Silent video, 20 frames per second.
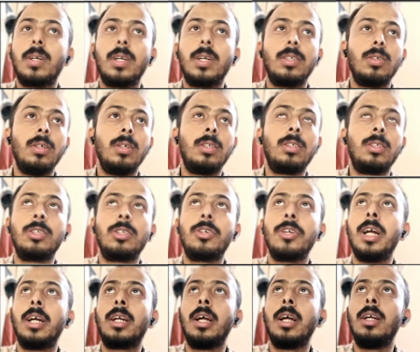Okay, so
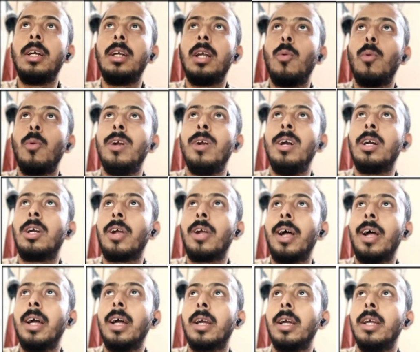it's created. Now we'll
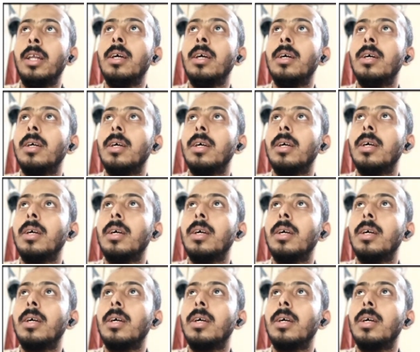try again.